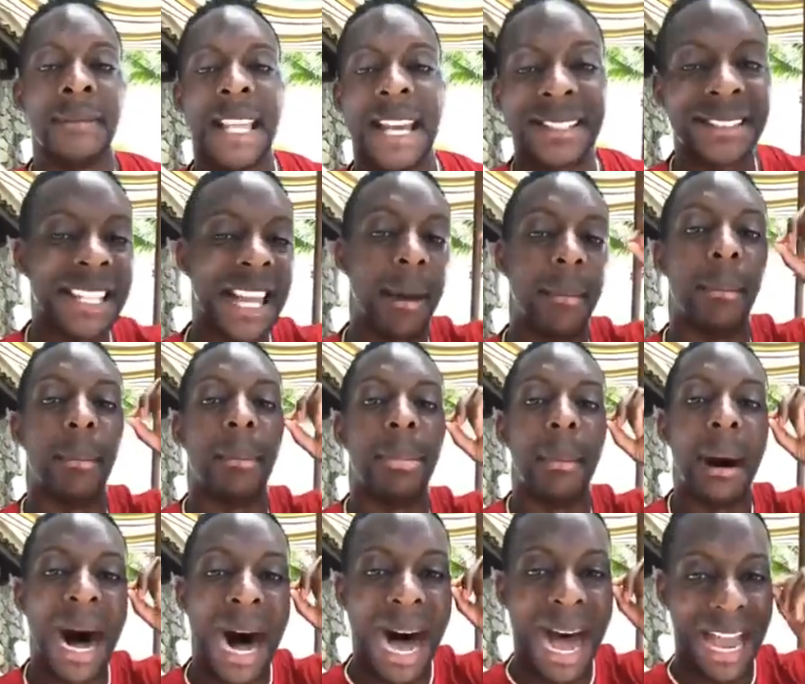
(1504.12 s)
That's that
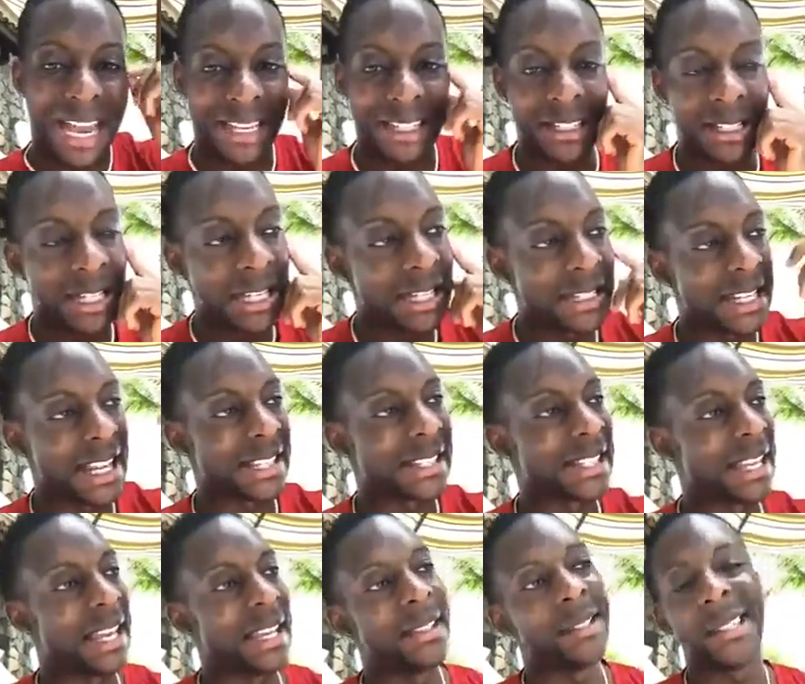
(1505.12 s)
mind that's
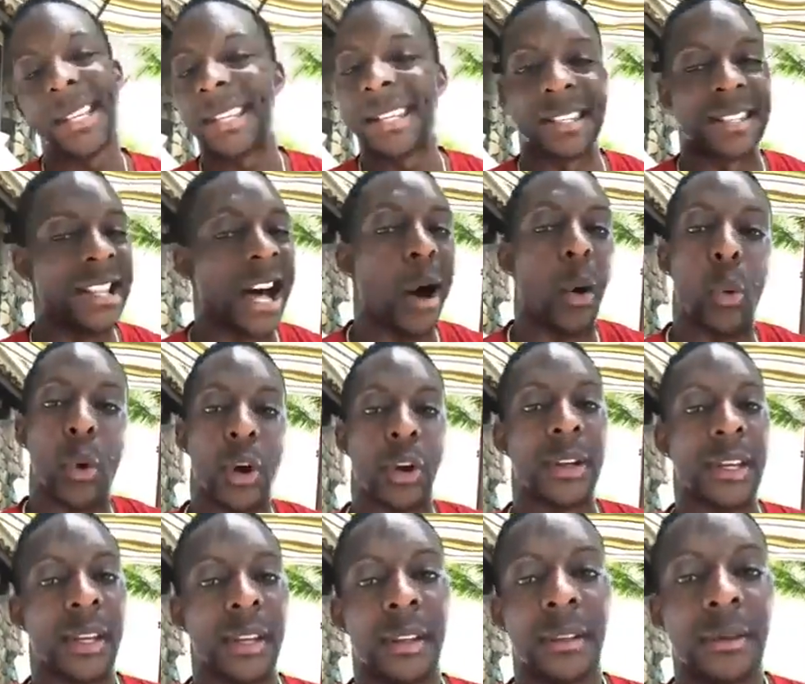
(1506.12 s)
saying, this is not
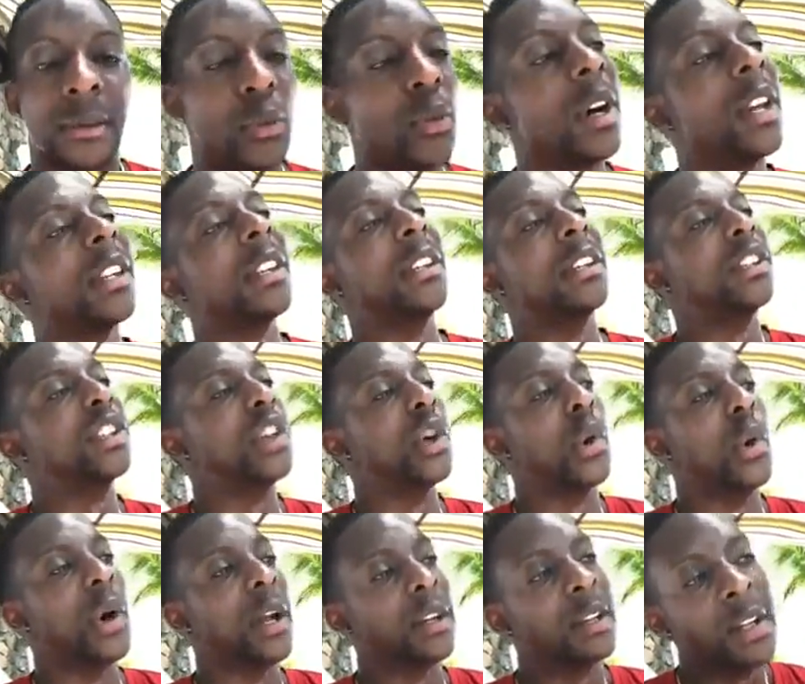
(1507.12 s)
working. What are you
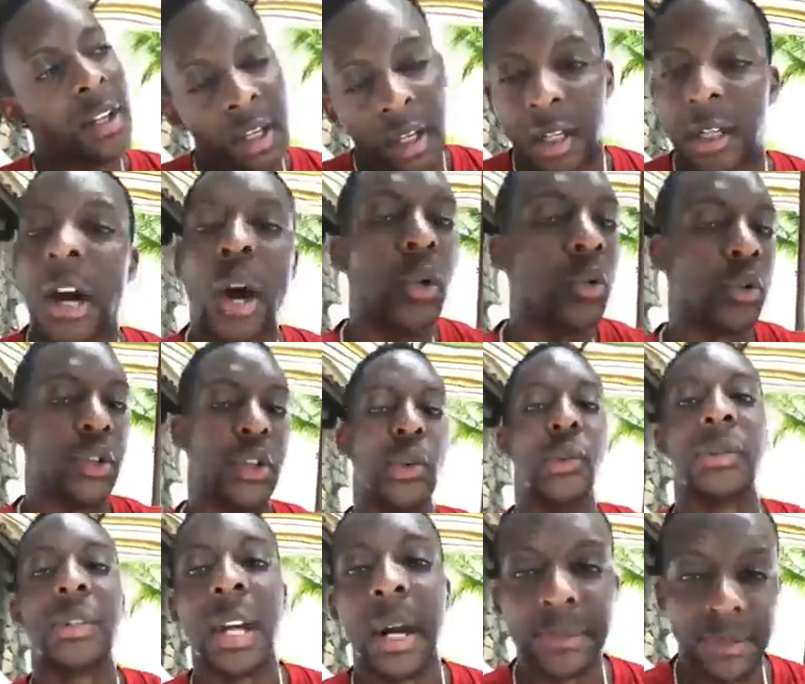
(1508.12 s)
doing? Go
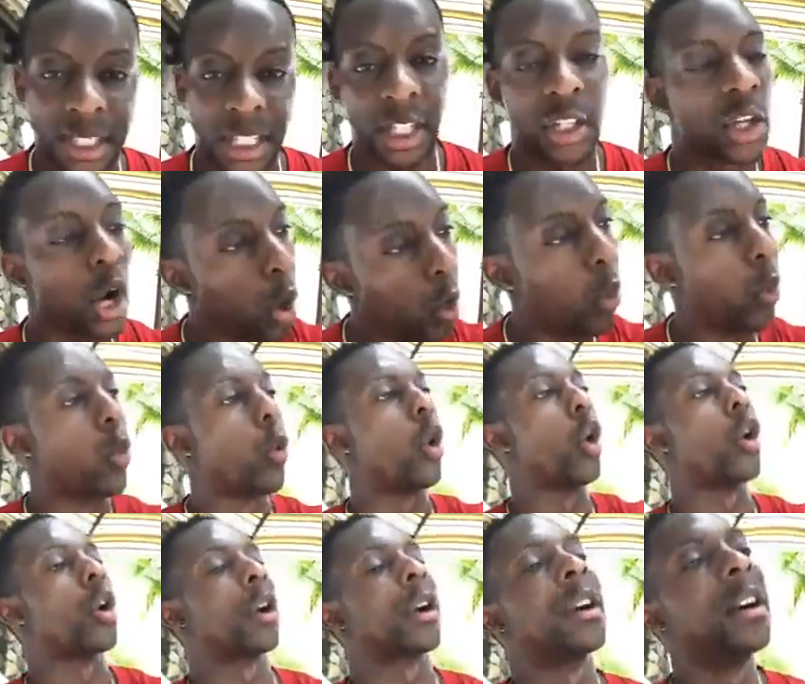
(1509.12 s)
do something, go
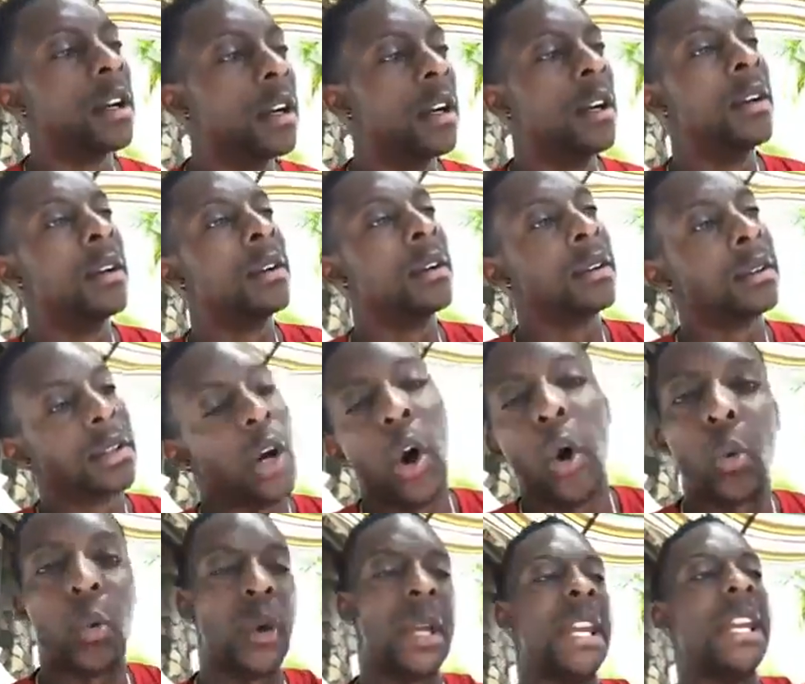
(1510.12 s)
work,
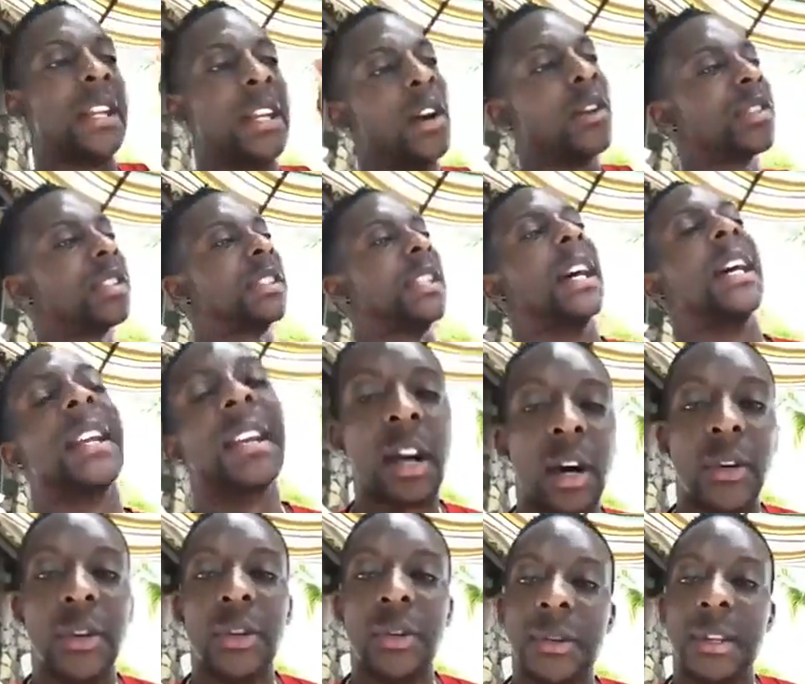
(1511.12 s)
go read, go study,
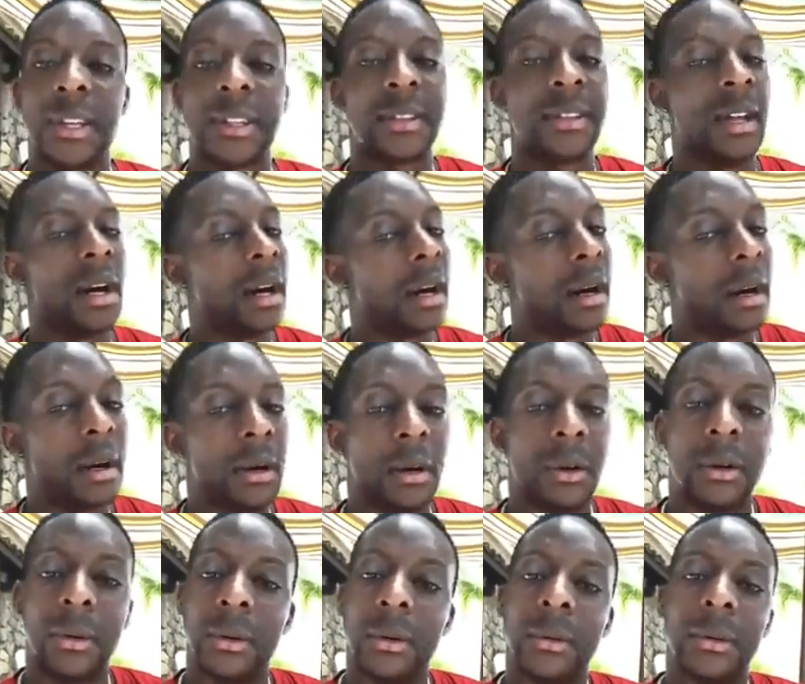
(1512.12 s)
go do this.
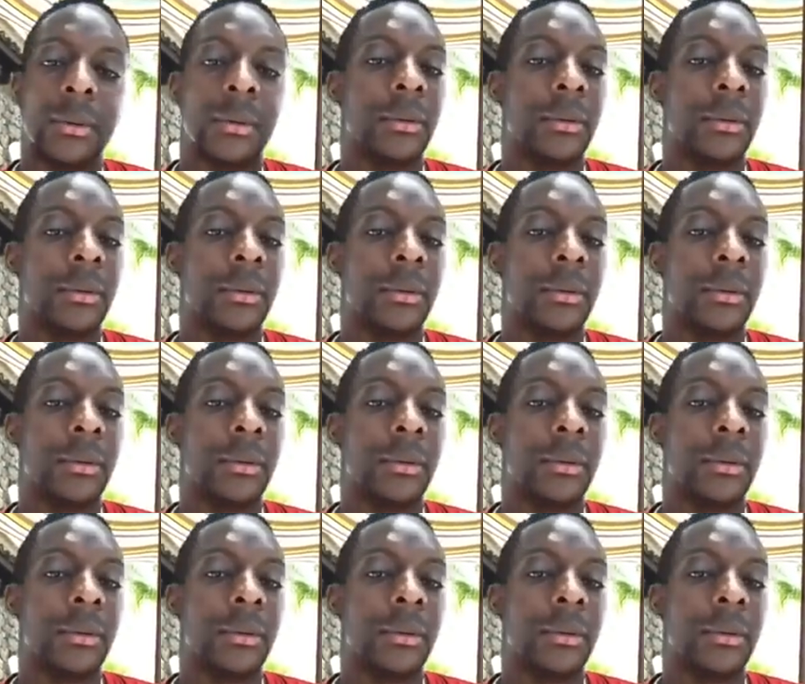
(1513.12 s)
No.